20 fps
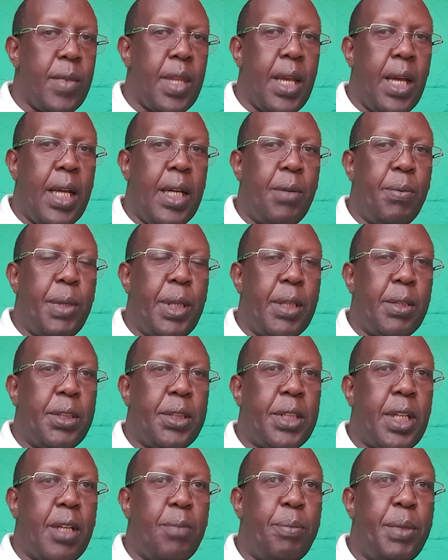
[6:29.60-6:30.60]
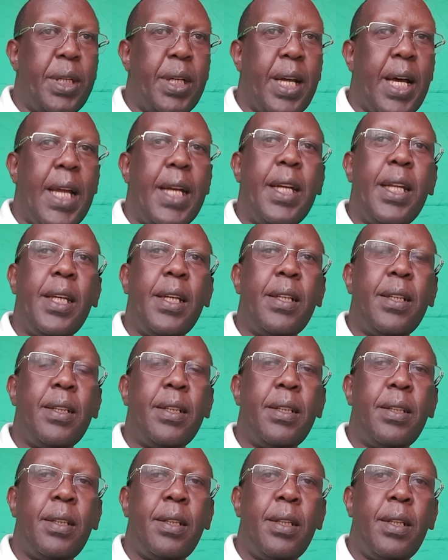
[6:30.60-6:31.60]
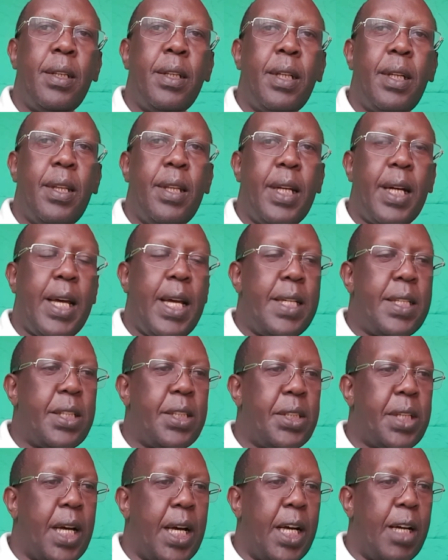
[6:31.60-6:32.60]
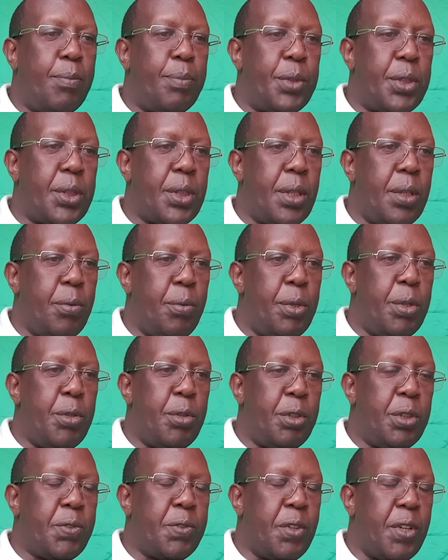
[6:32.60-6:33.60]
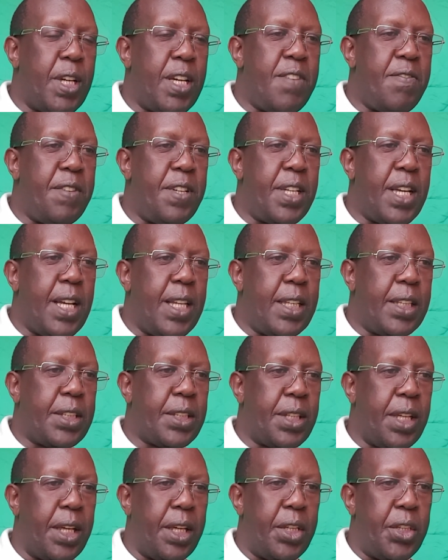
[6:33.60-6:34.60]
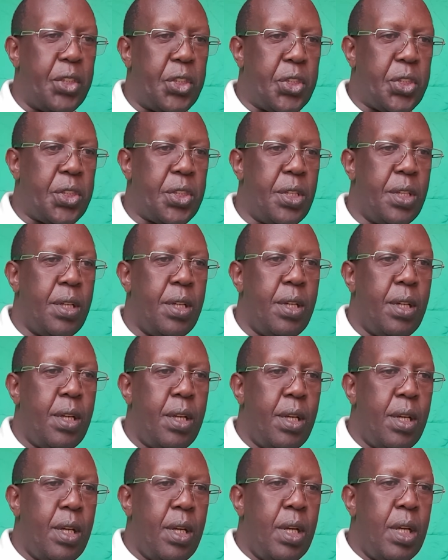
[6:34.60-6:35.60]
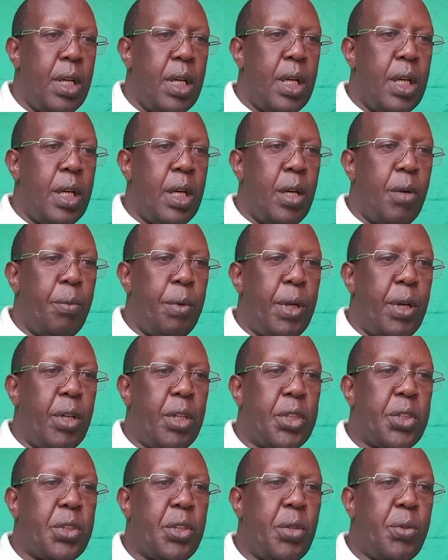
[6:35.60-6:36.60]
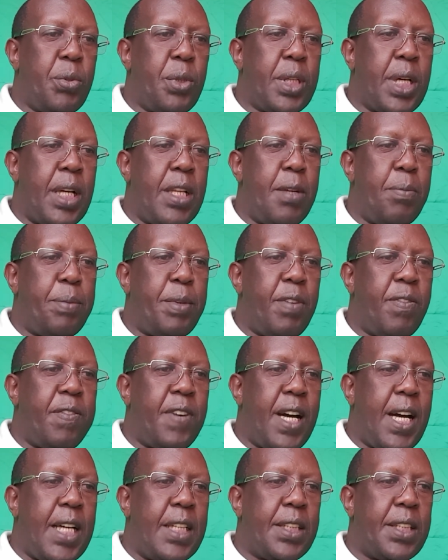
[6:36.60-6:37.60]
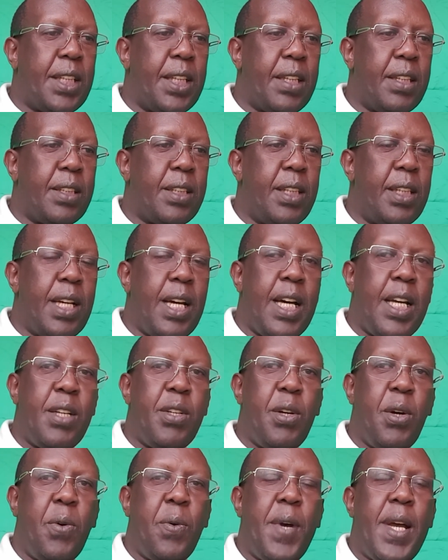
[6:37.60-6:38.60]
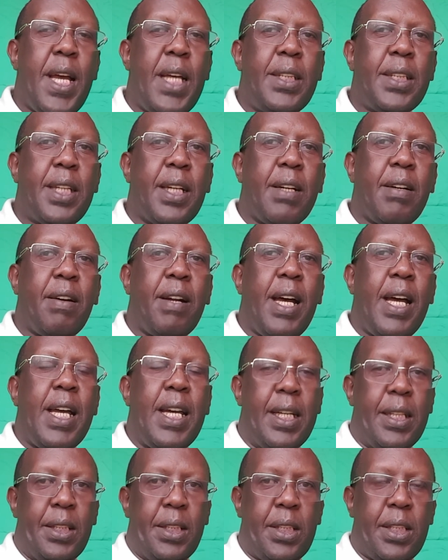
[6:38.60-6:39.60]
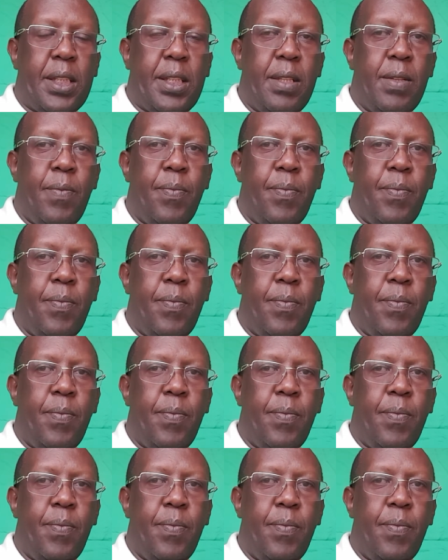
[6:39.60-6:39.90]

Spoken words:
And we shall be running the right terms we use for every other stage. We'll also look at the preferred scenario. Where is the client?